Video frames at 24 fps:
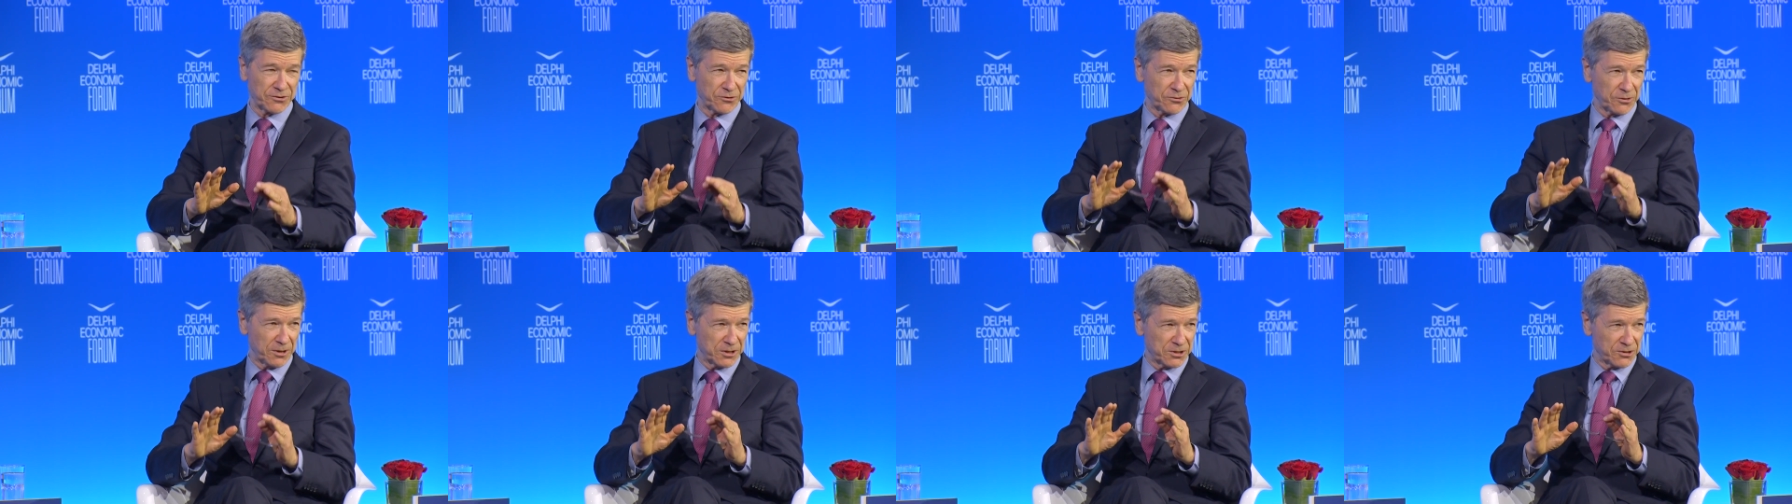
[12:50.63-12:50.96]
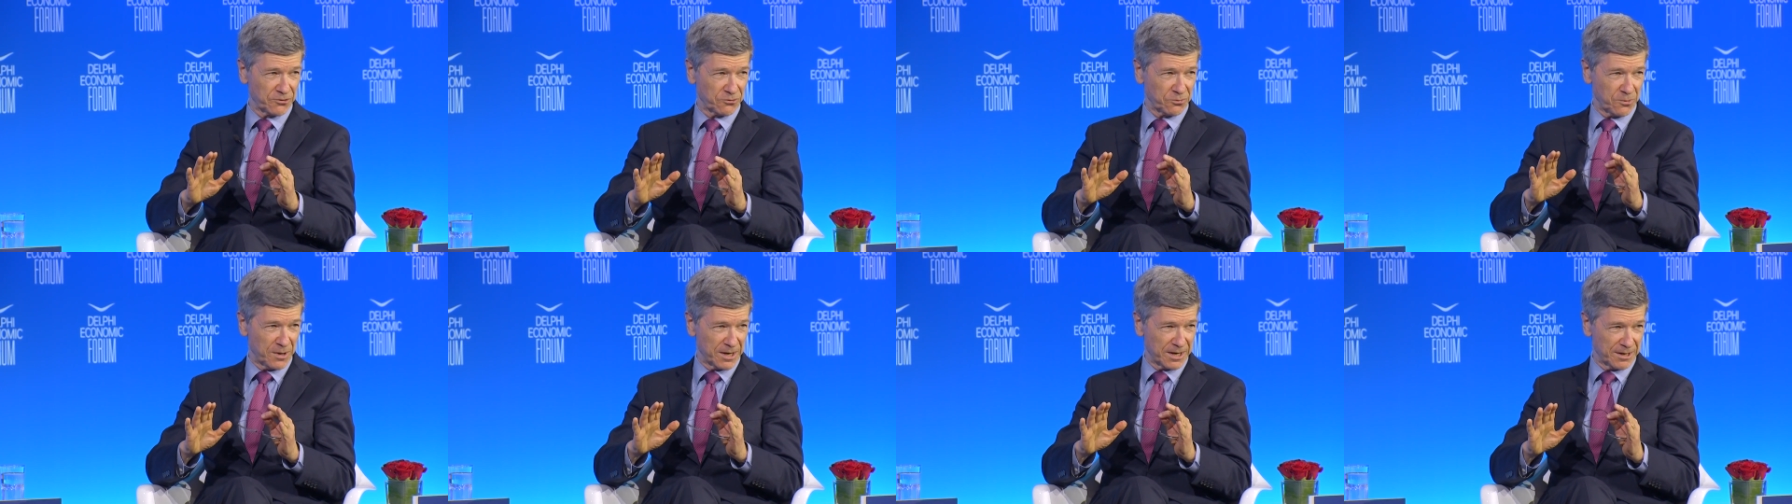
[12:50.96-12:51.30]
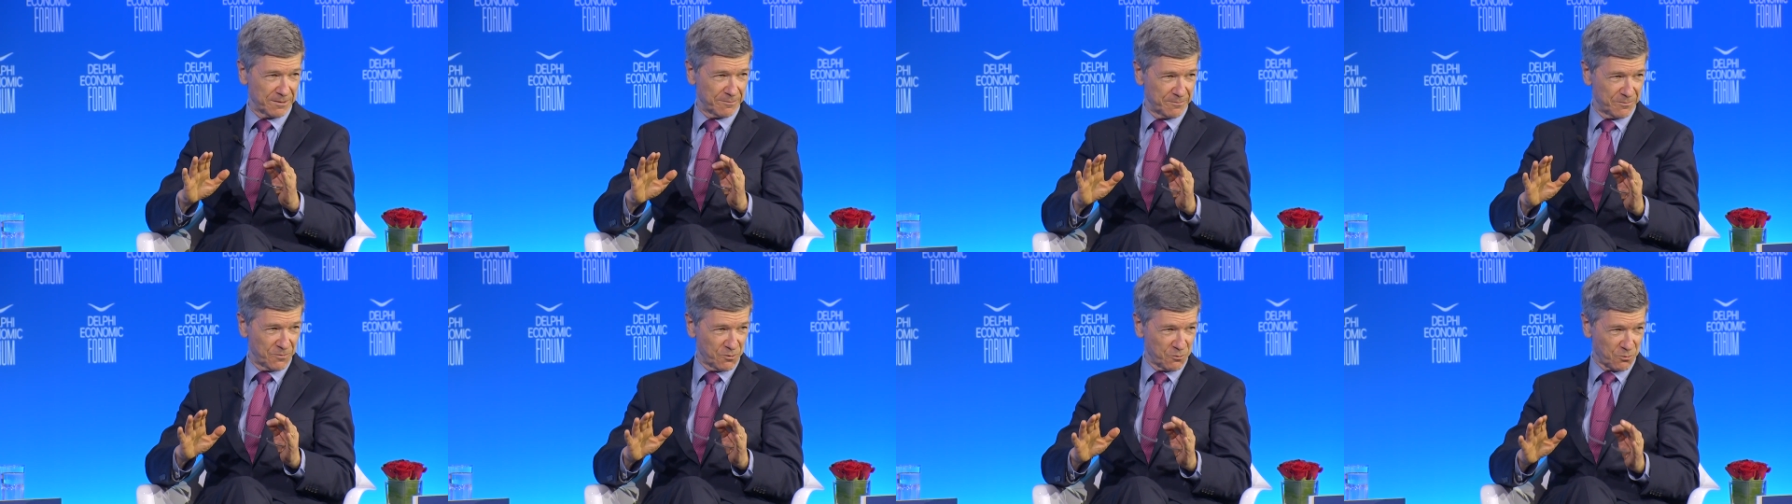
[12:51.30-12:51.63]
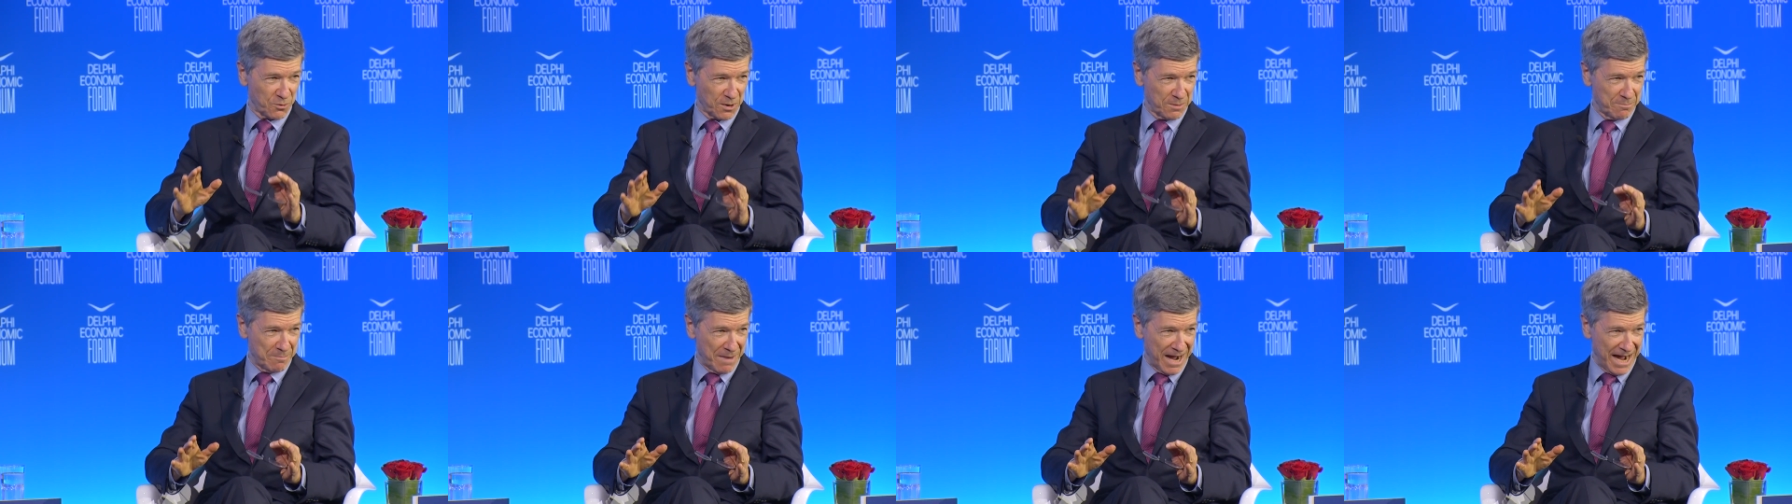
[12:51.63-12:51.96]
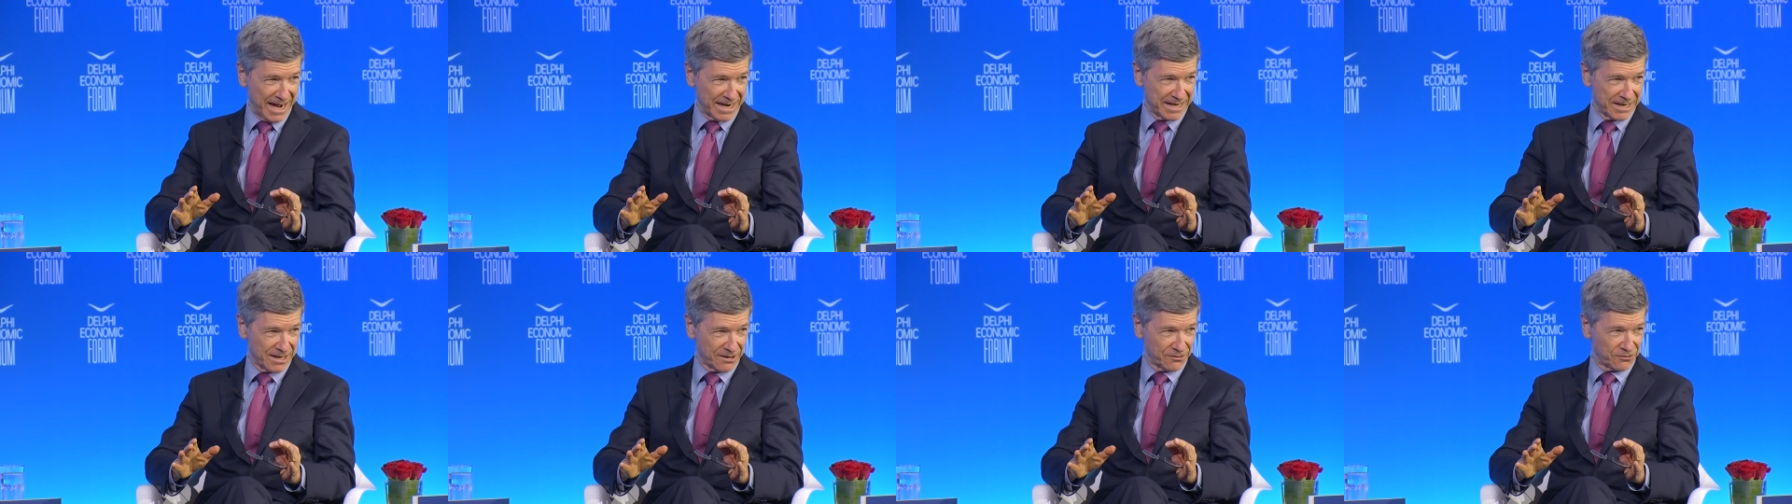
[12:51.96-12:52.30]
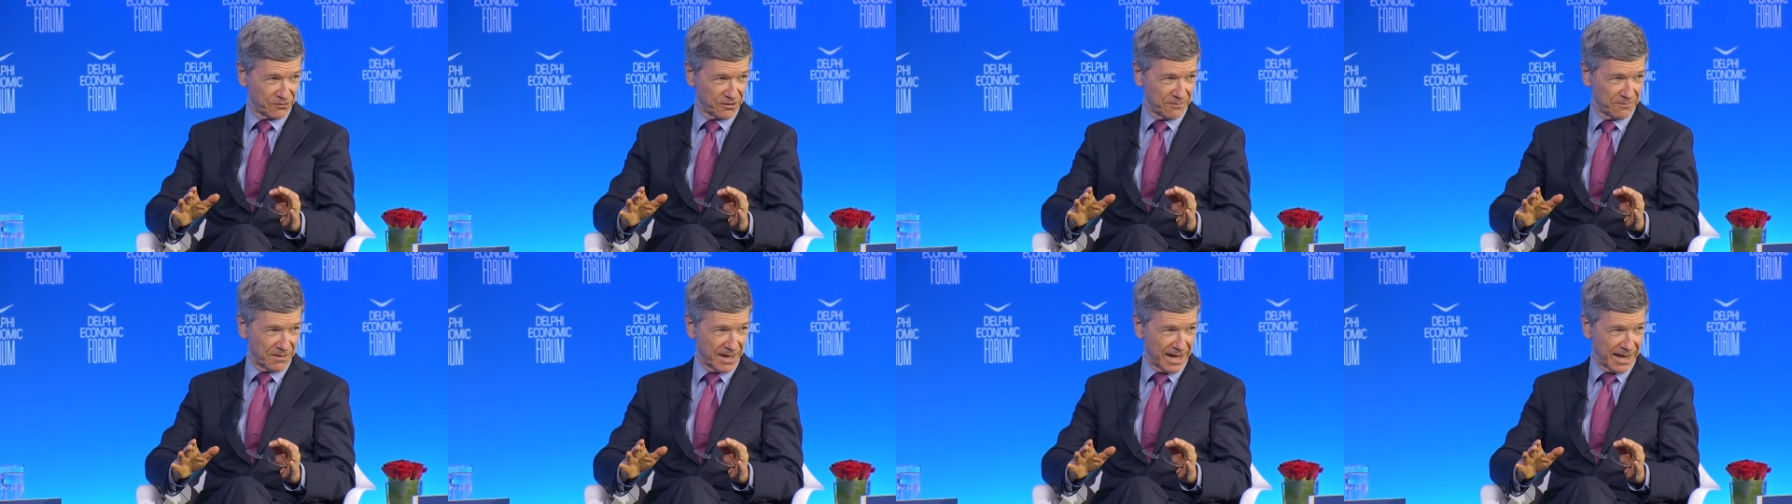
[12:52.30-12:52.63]
So I just want to remind
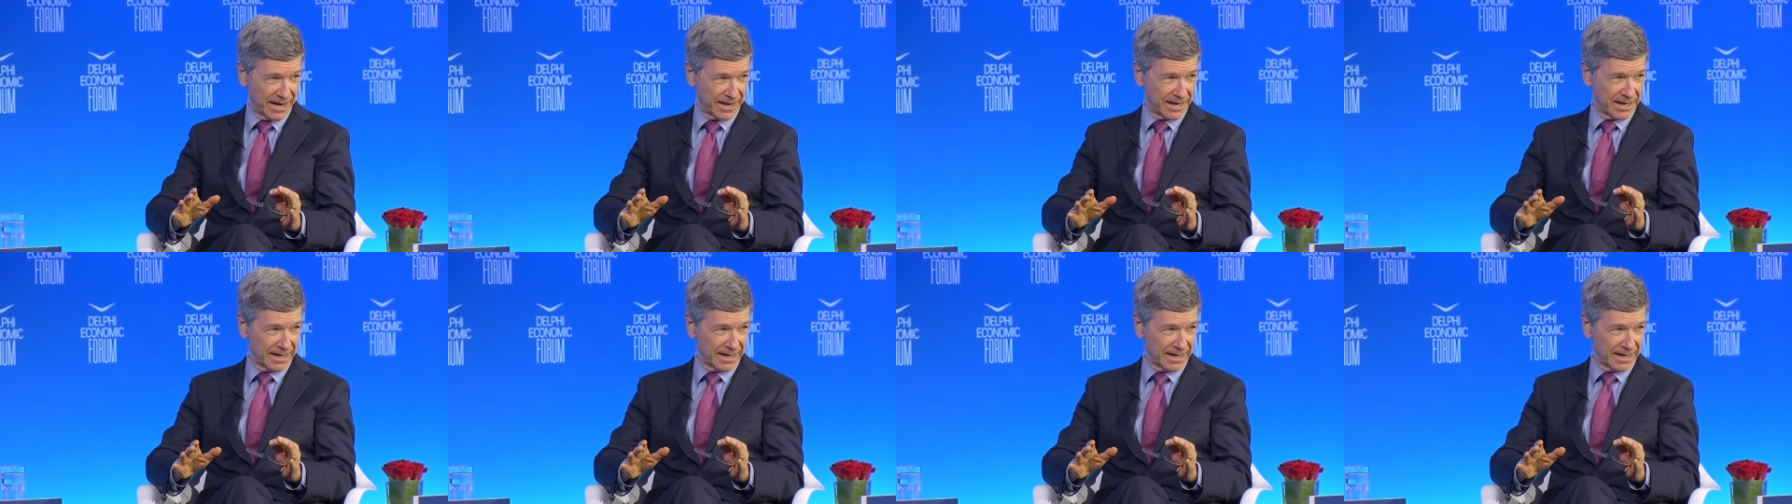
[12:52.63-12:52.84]
us of that.